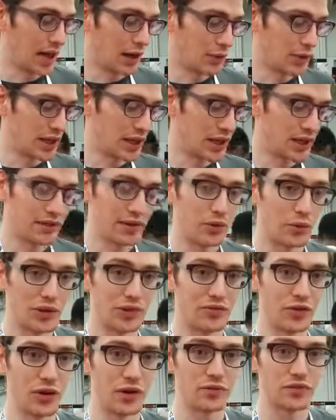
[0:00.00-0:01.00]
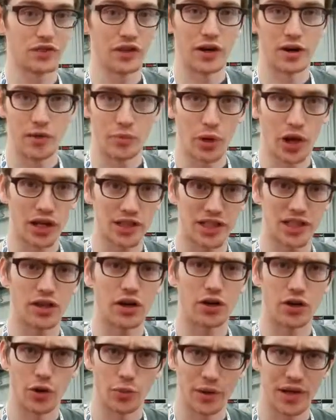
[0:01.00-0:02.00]
We've started a project
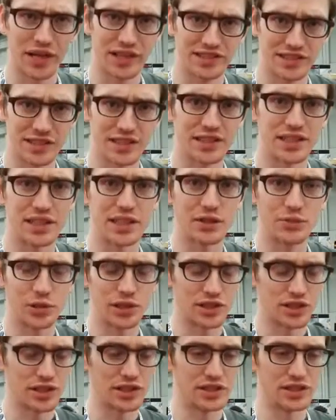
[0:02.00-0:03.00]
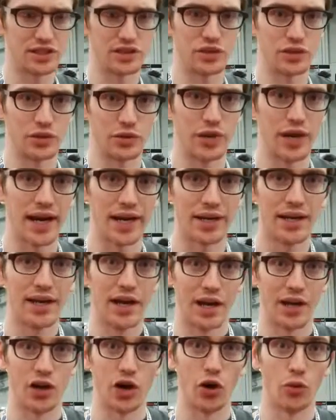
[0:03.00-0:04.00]
called OpenSTT, which is to create
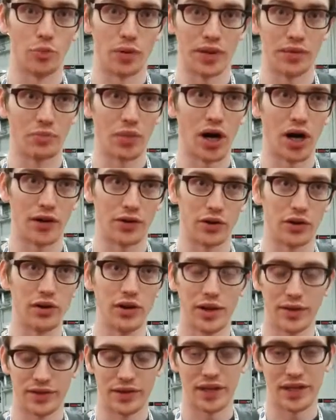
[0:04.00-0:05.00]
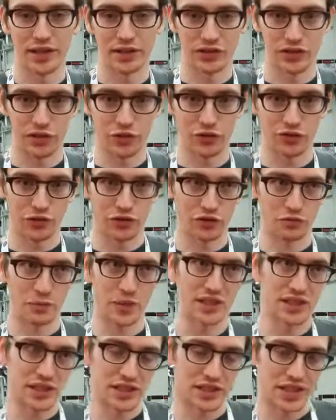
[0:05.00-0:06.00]
an open model that's used for
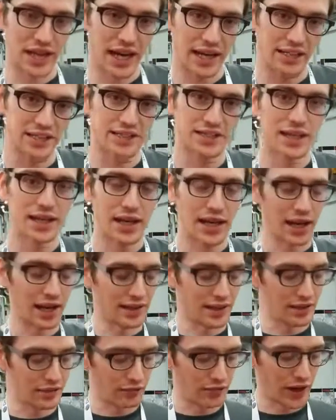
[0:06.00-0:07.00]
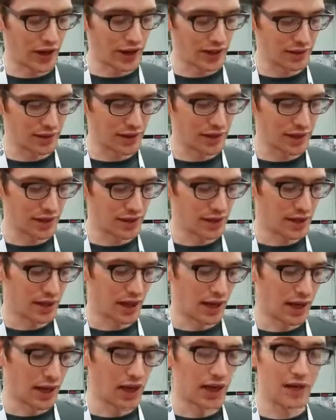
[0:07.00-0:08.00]
speech-to-text. And then finally,
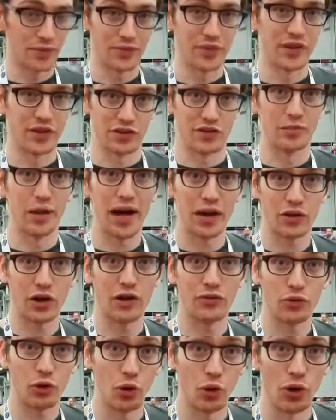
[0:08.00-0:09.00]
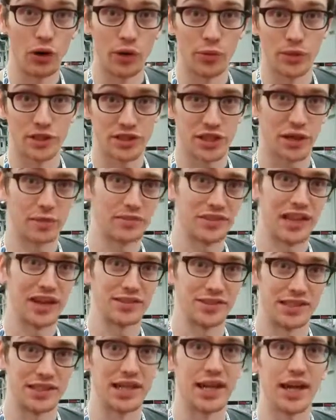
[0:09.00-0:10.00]
there's Mycroft Core, which comes
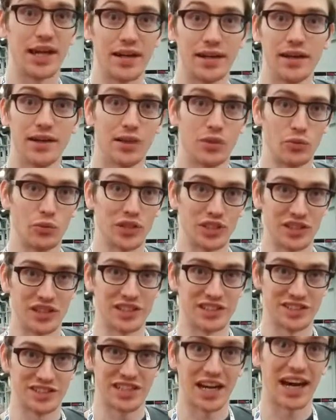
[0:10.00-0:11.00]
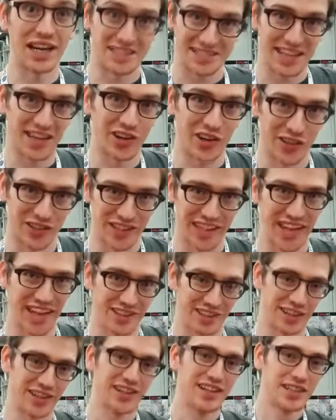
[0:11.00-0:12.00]
out today, which ties that all
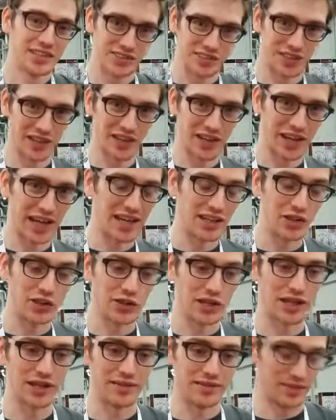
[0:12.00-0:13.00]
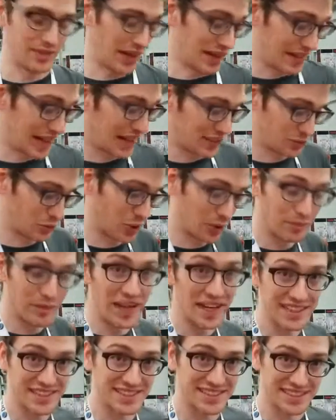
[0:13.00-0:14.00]
together. And that's what
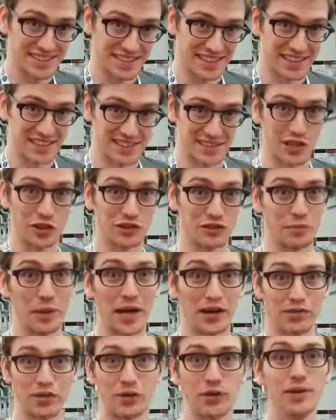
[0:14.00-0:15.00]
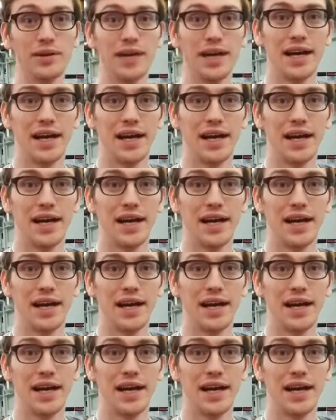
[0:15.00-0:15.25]
makes this so special.